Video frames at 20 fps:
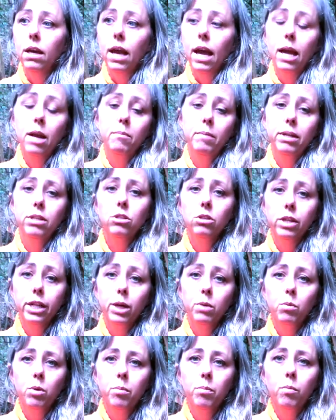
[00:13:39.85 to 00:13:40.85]
and mentally,
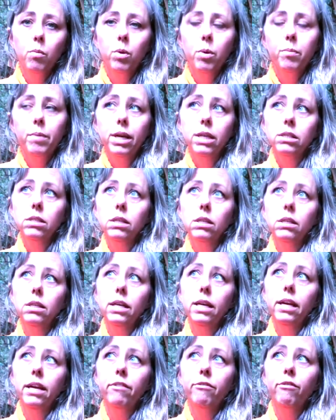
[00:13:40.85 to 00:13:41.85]
and we're
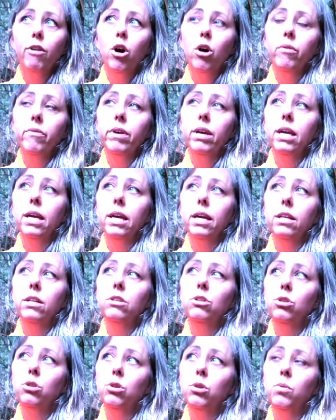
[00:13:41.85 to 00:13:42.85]
basically evolving
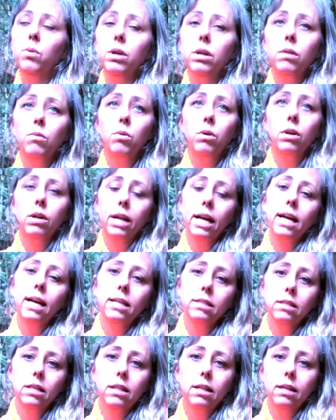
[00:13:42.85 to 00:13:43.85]
into, we're like I
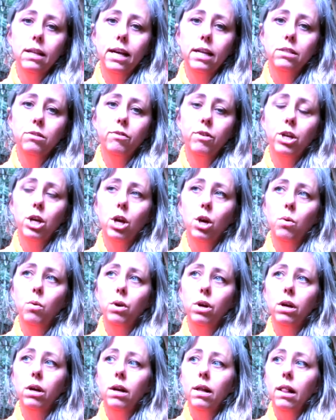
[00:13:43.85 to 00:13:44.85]
said in the last video,
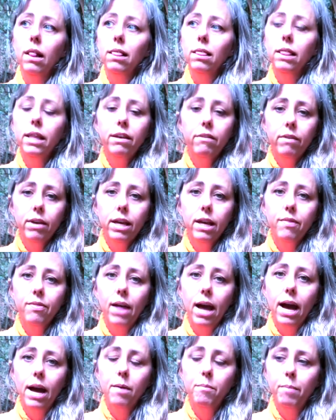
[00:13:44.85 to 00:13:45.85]
we're leaving
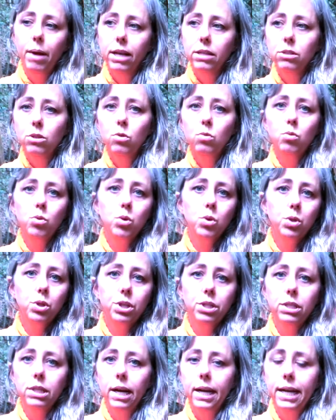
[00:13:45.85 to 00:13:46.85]
that peasant
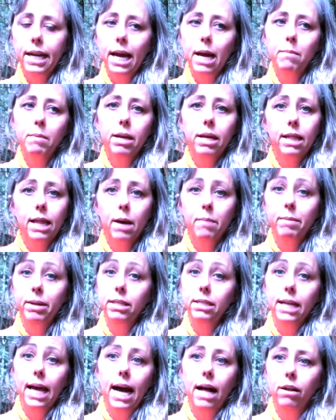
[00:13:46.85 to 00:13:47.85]
ruler dynamic, that
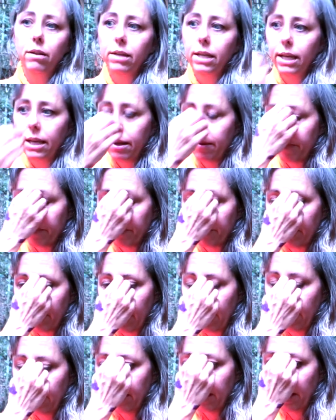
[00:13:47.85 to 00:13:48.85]
mentality,
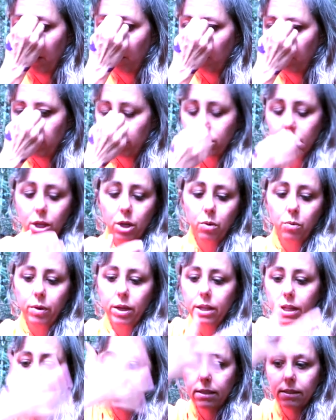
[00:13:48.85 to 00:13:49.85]
and then we're just going to
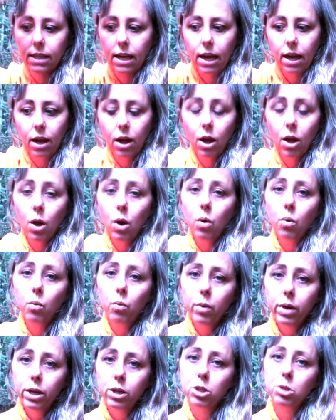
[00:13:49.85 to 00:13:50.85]
realize that
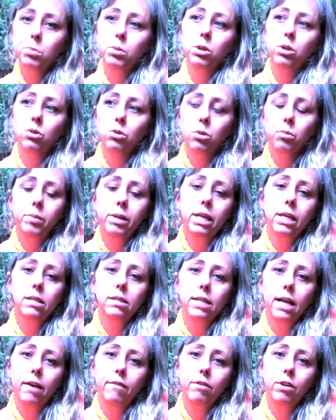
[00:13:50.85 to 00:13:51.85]
we are spiritual
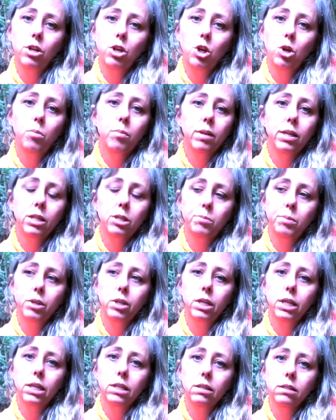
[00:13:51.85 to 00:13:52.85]
beings having a human
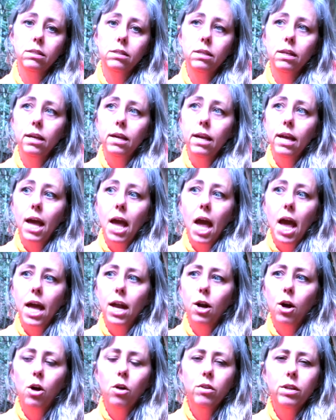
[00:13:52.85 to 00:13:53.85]
experience,
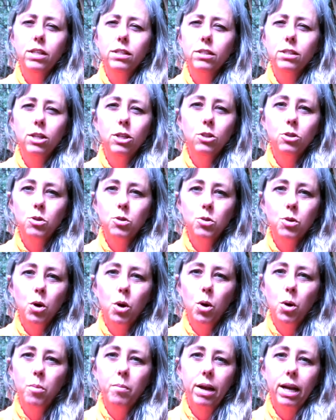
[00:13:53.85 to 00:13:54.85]
and all this
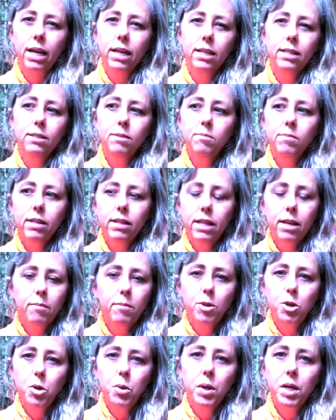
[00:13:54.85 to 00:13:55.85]
control mechanism that they've
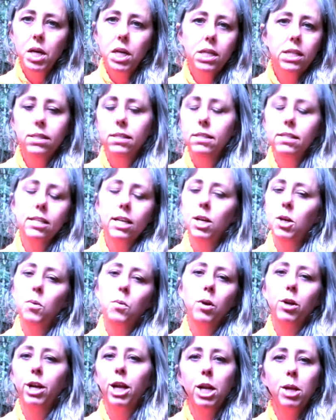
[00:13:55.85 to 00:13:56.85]
been doing on us isn't going to
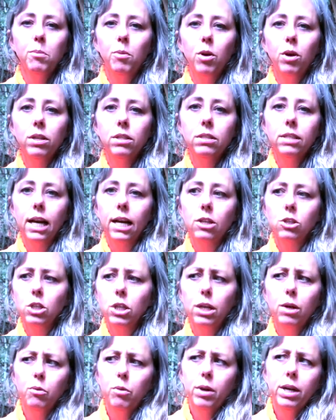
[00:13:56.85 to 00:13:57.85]
work anymore. It's
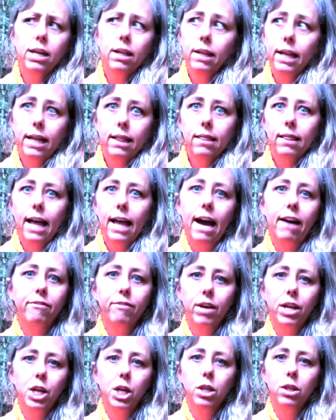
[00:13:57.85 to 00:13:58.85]
actually, we're going to like laugh
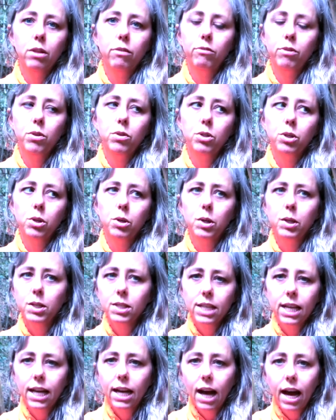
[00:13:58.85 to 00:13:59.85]
at it in the future. It's
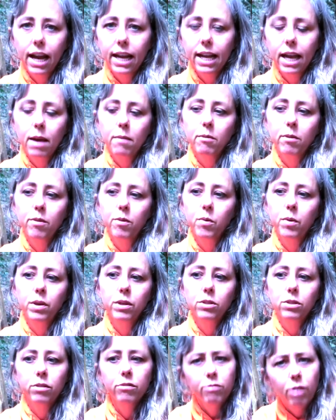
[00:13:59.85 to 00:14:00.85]
like, God, I can't believe we
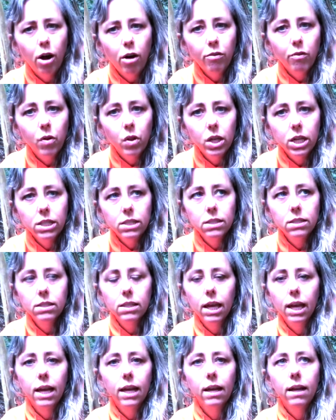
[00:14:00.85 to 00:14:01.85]
used to fall for this. It's
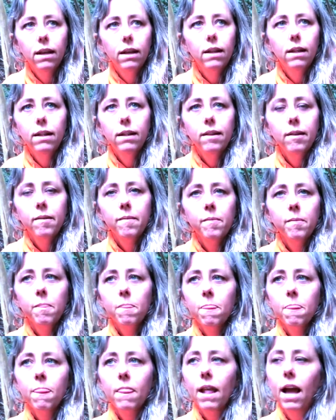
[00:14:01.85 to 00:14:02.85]
like,
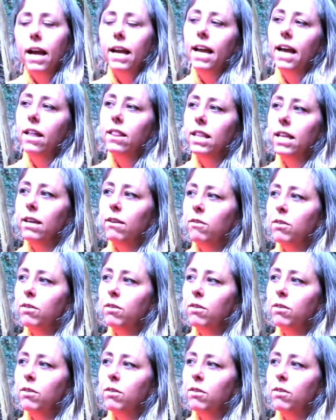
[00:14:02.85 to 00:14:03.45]
I can't think of